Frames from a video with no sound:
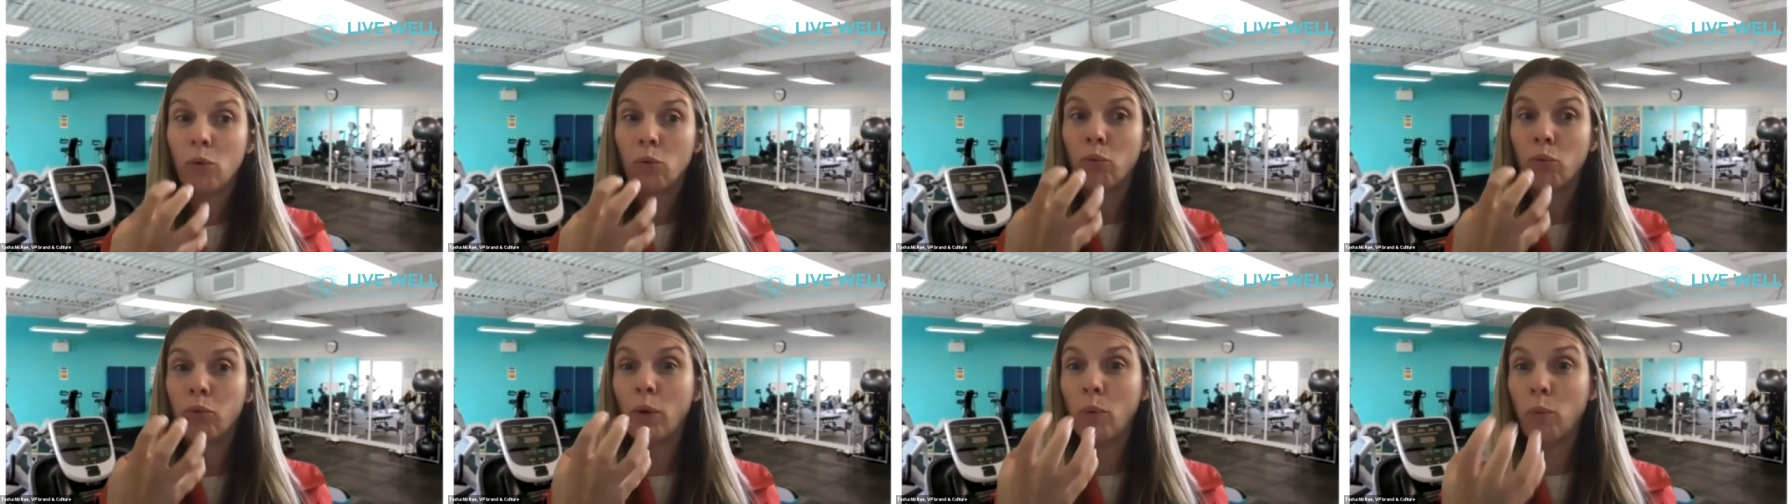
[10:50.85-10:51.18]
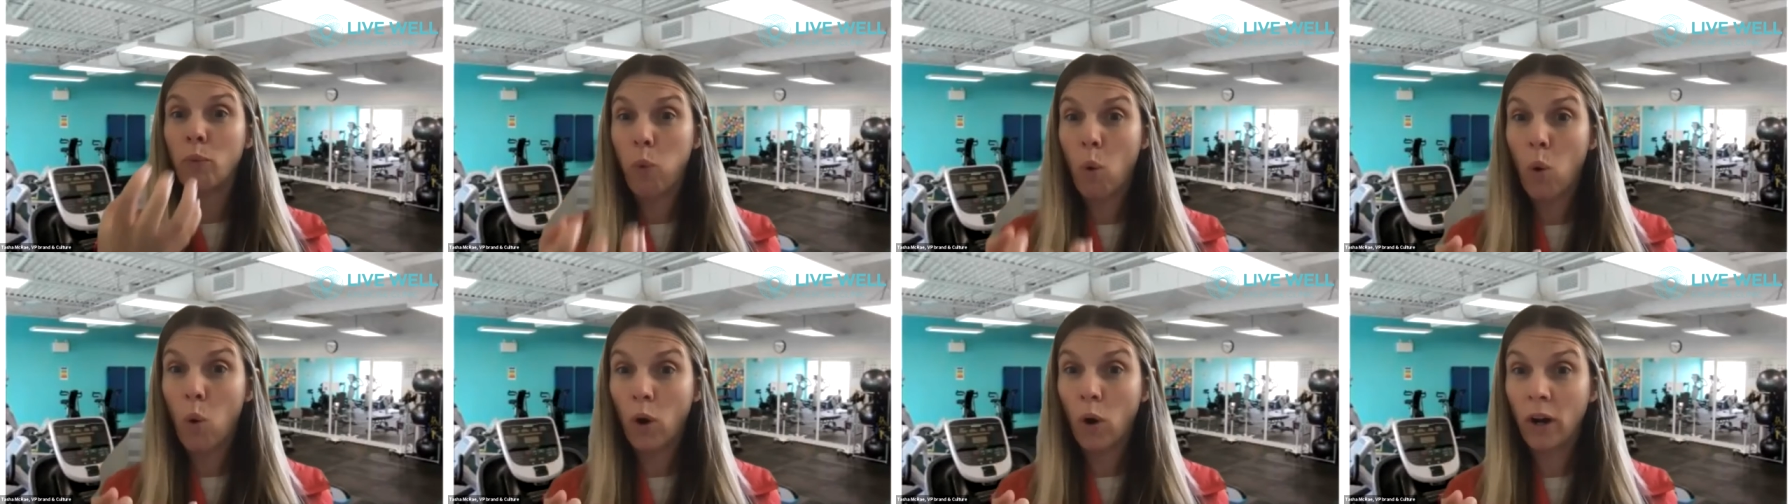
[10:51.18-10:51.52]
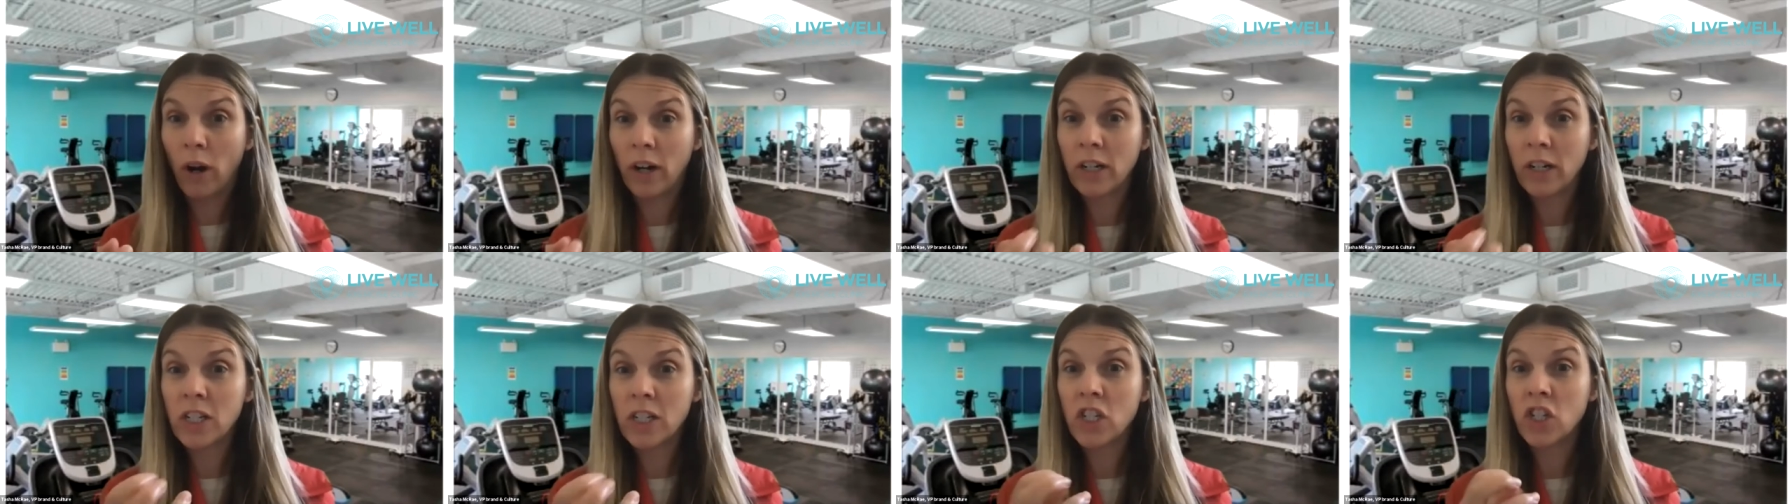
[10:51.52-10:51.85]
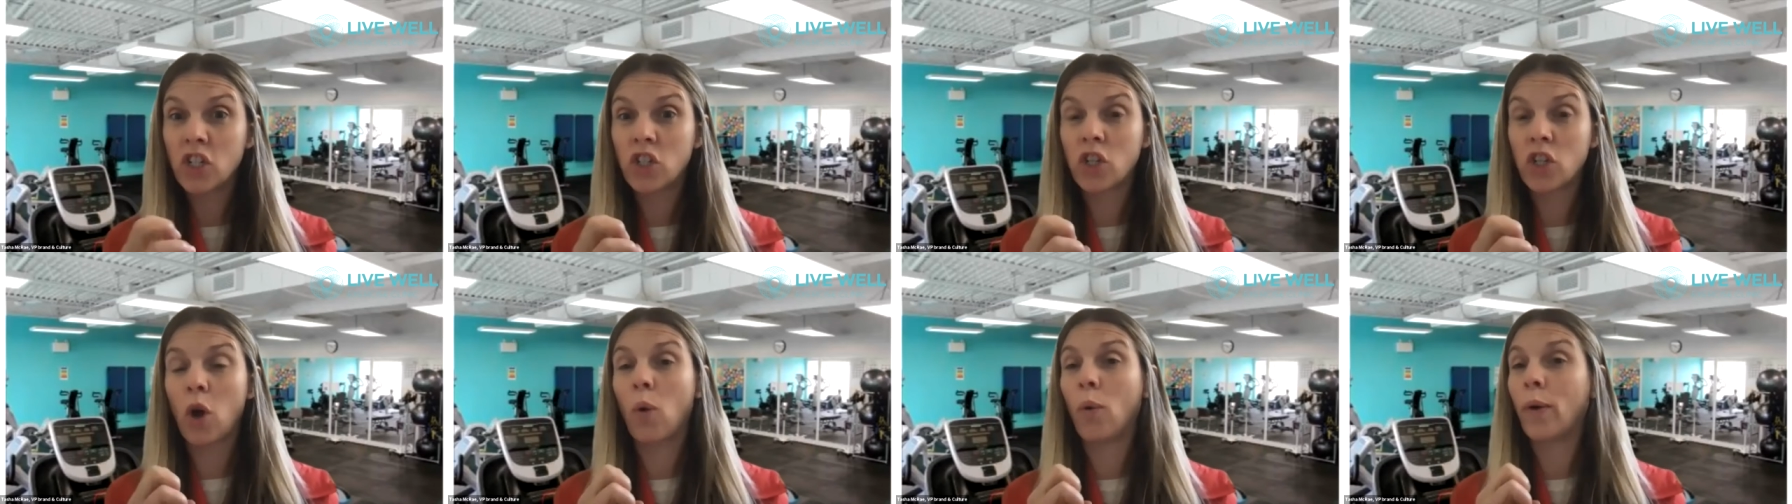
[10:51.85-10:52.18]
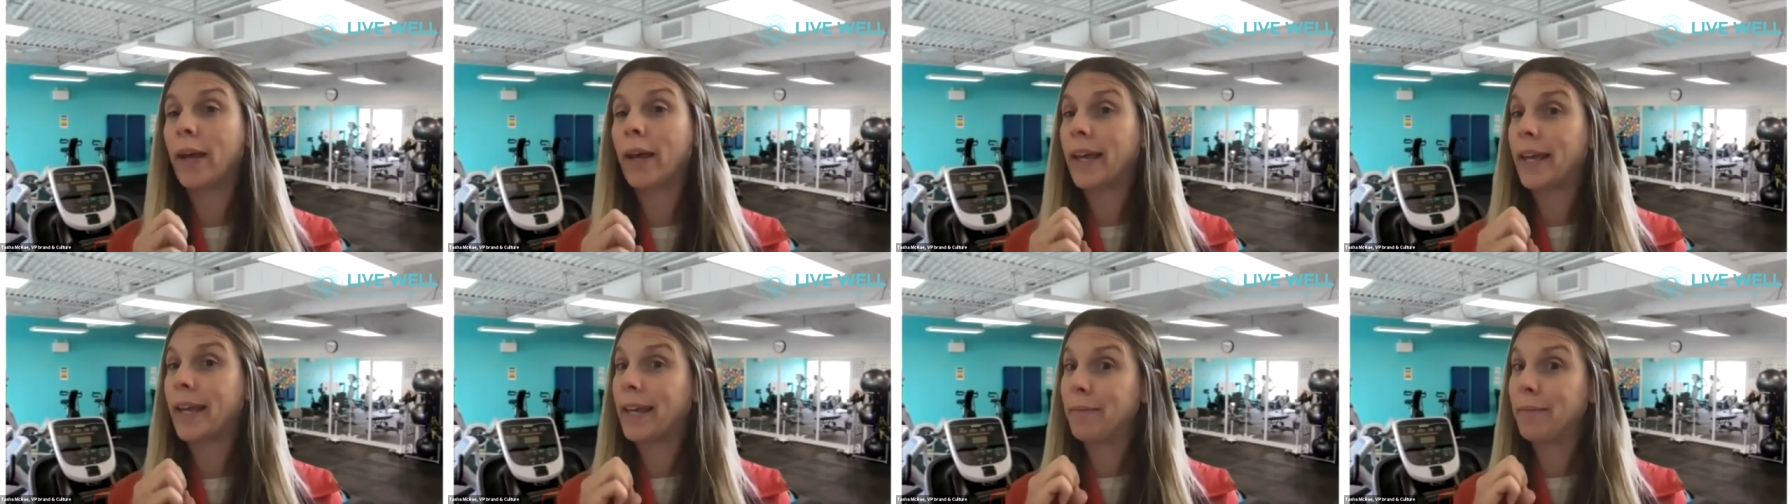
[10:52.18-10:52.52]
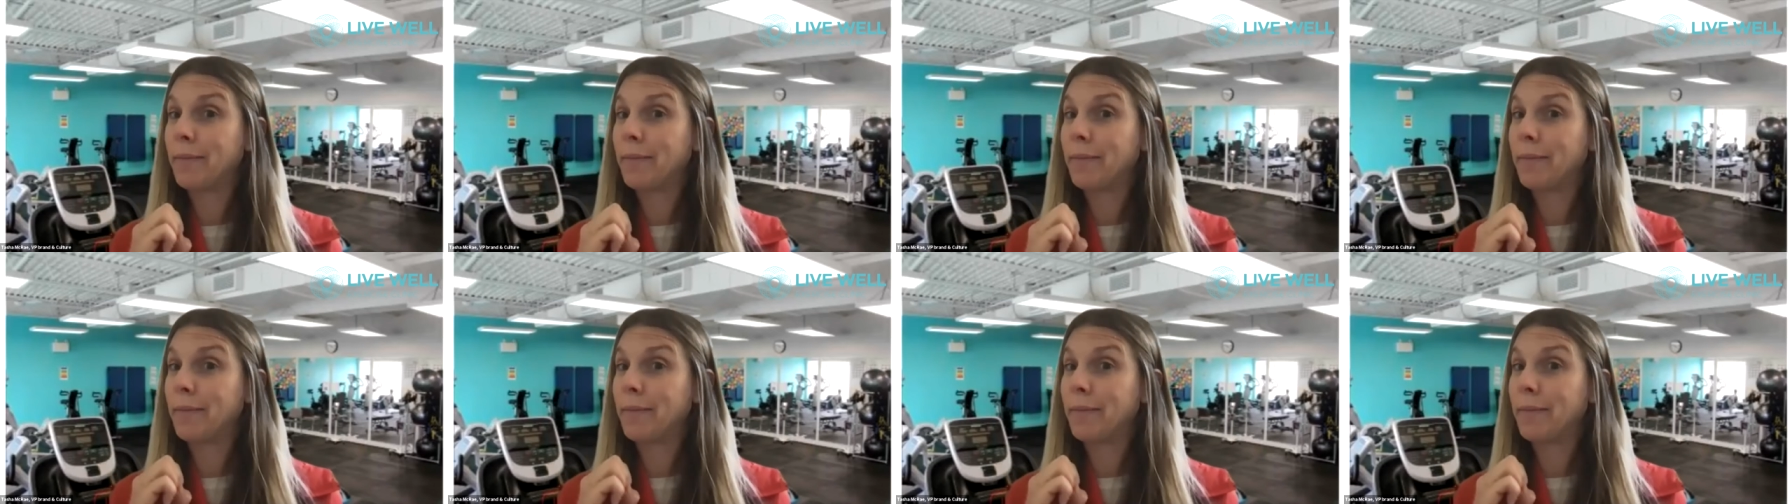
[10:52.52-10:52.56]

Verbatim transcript: rewards. So yeah.